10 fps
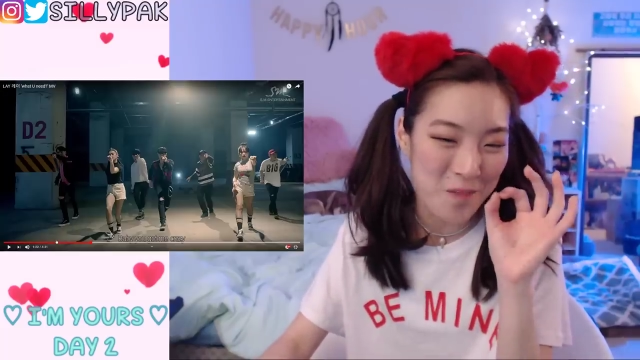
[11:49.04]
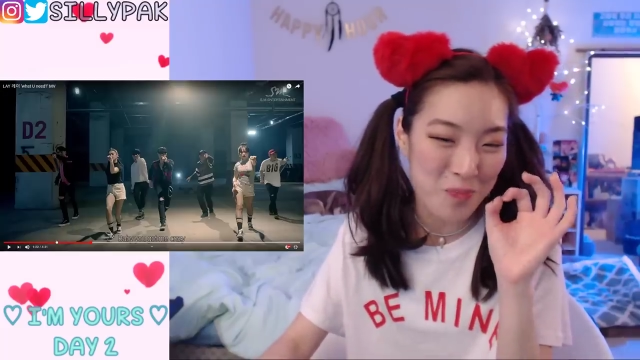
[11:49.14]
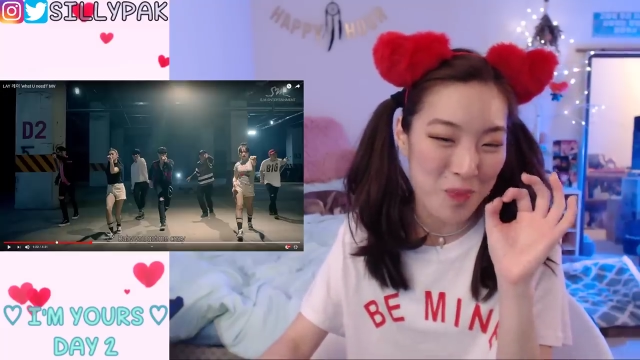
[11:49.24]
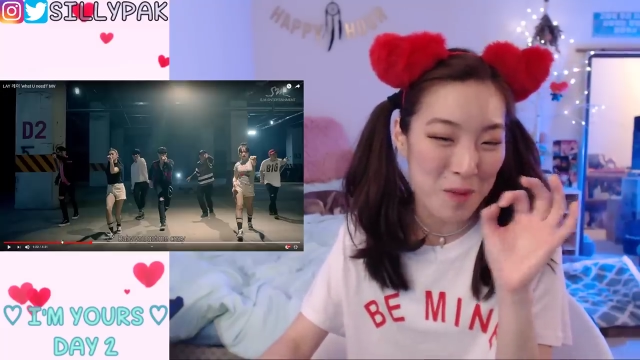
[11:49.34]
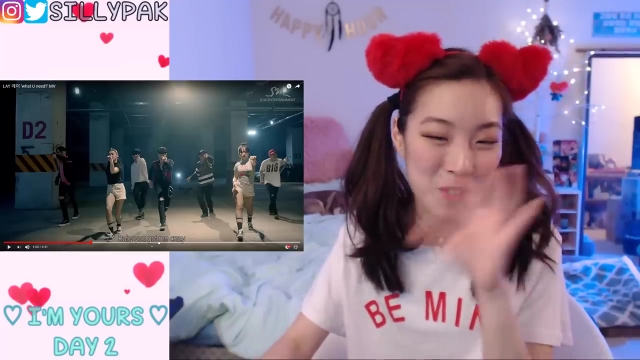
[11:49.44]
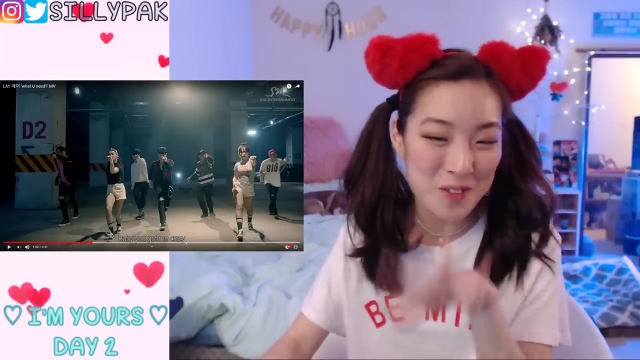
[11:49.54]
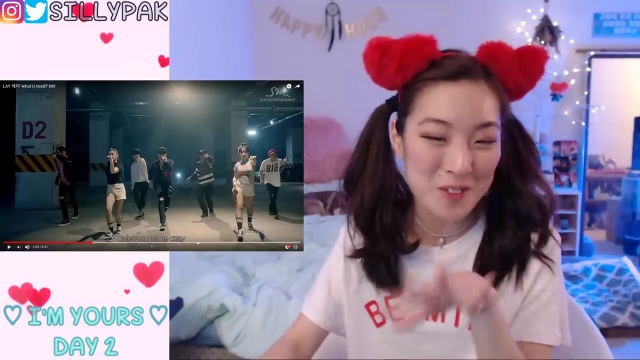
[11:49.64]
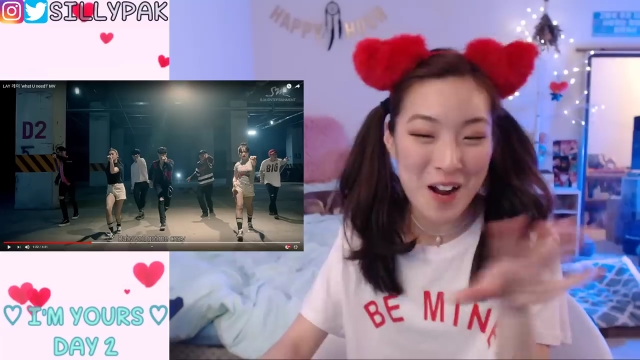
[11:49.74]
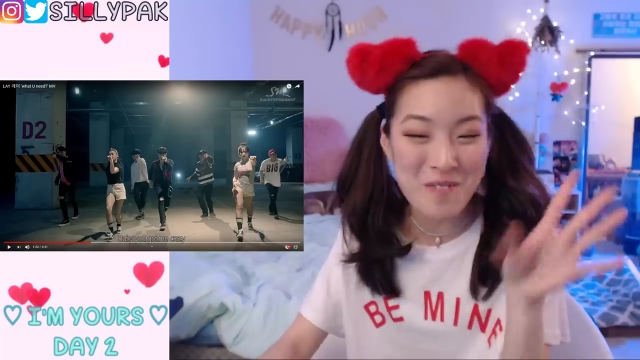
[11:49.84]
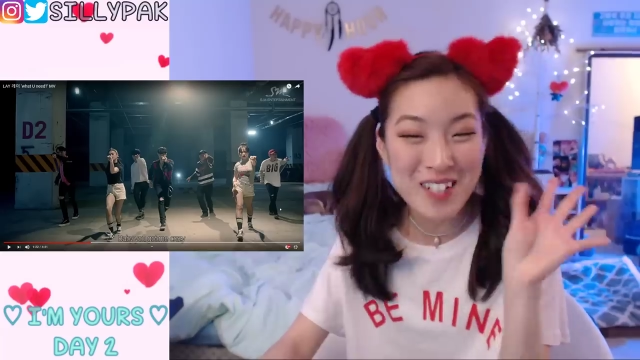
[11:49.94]
Baby, you
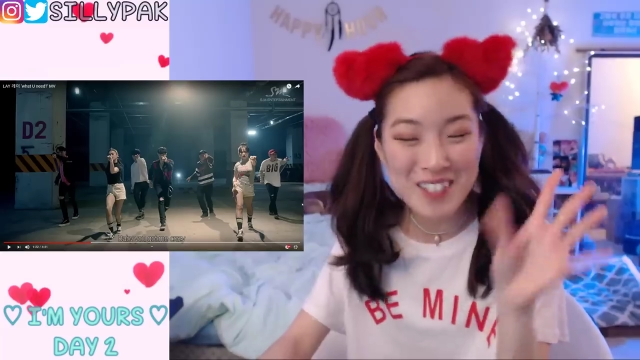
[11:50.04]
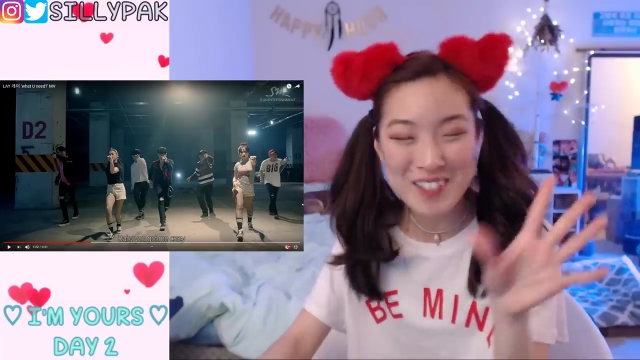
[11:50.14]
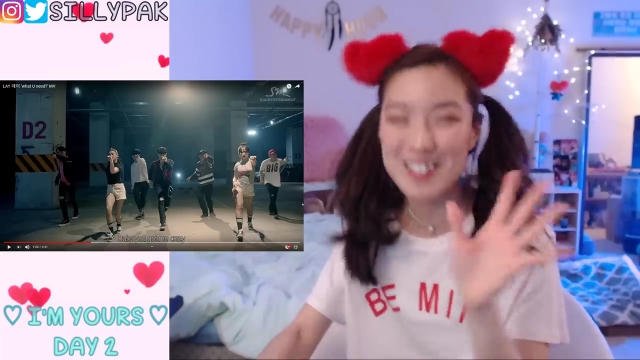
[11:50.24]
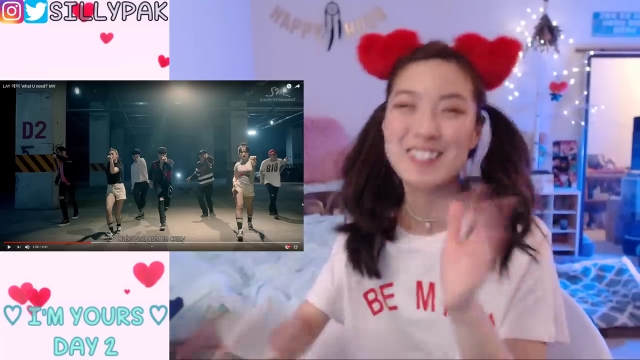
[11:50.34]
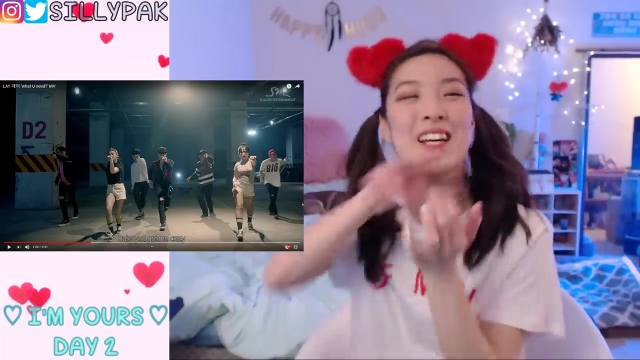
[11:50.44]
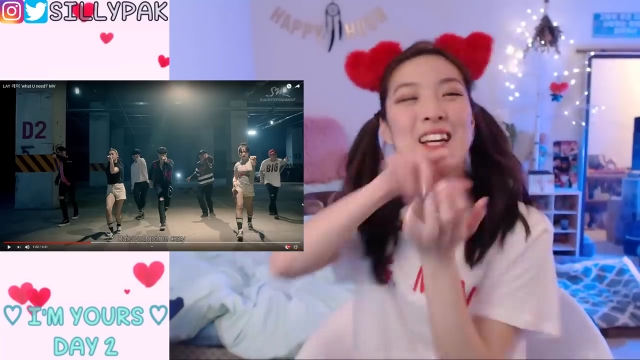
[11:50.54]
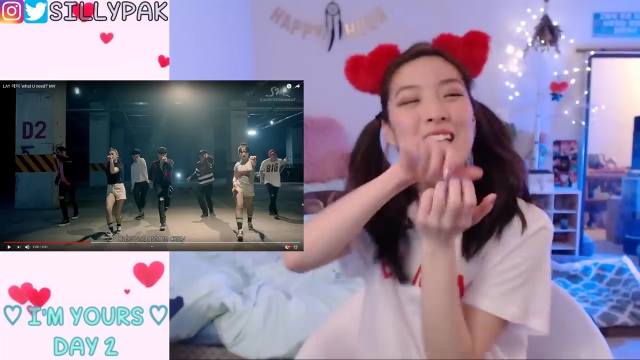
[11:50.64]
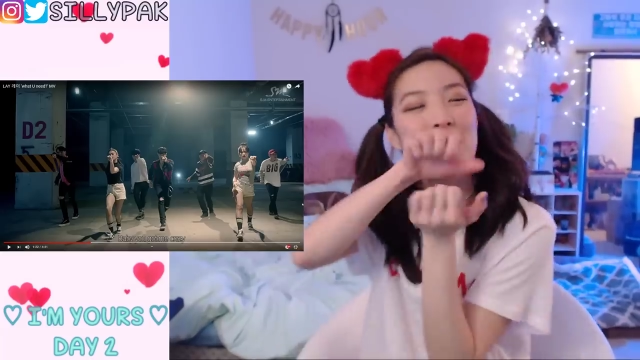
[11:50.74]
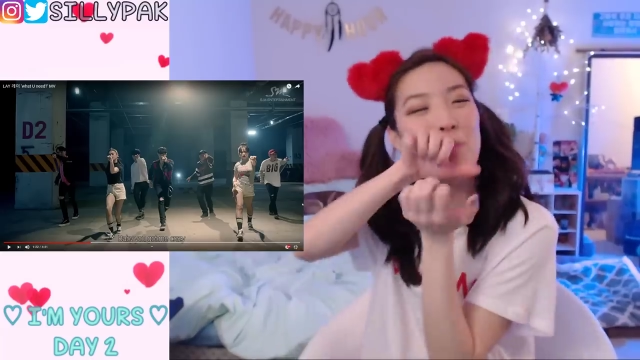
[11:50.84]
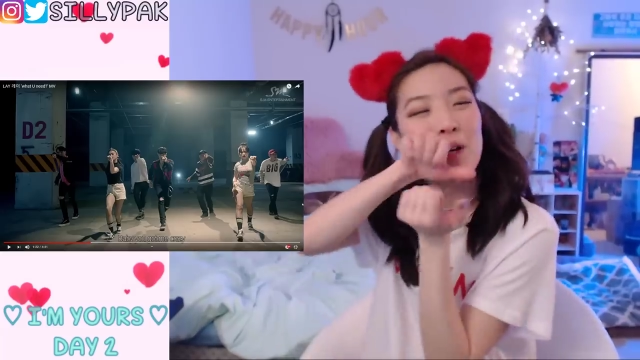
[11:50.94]
drive me crazy.
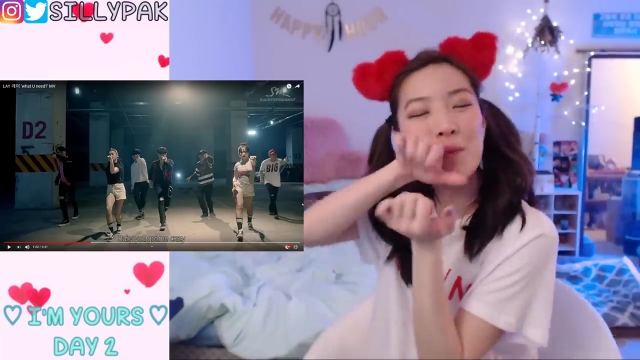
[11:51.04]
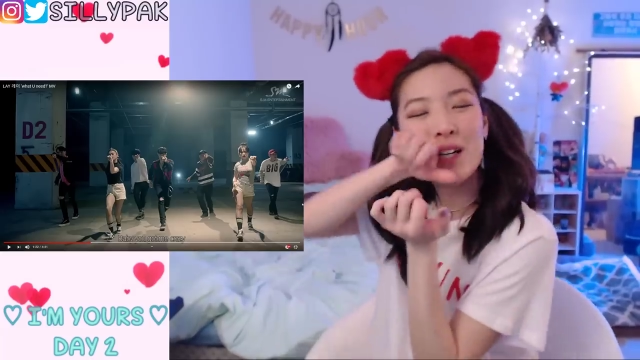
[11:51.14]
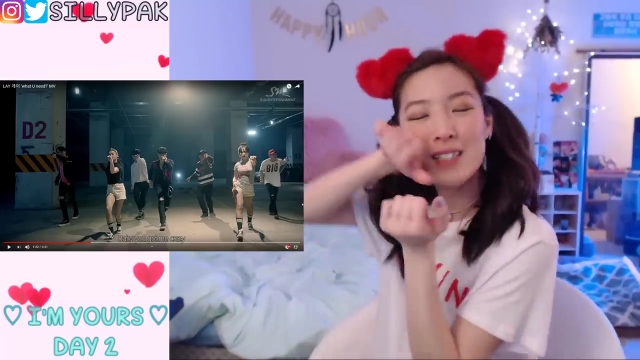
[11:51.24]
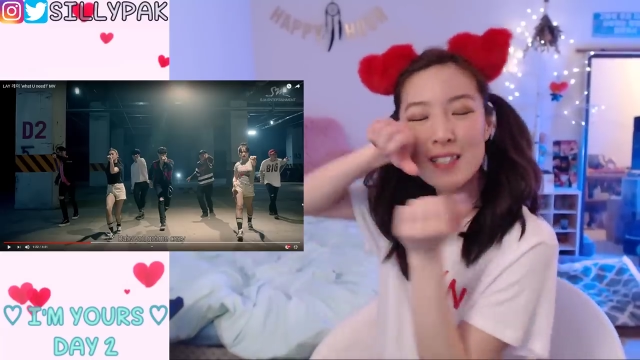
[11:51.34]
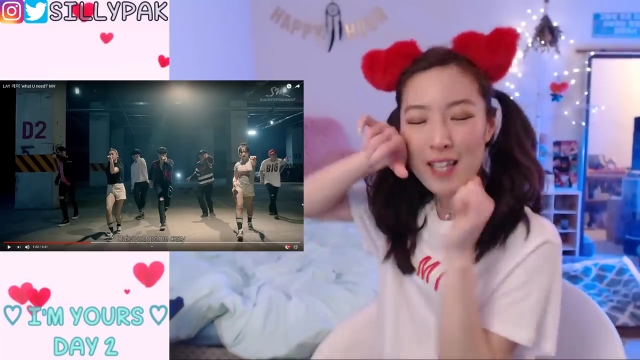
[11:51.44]
Pillbugs,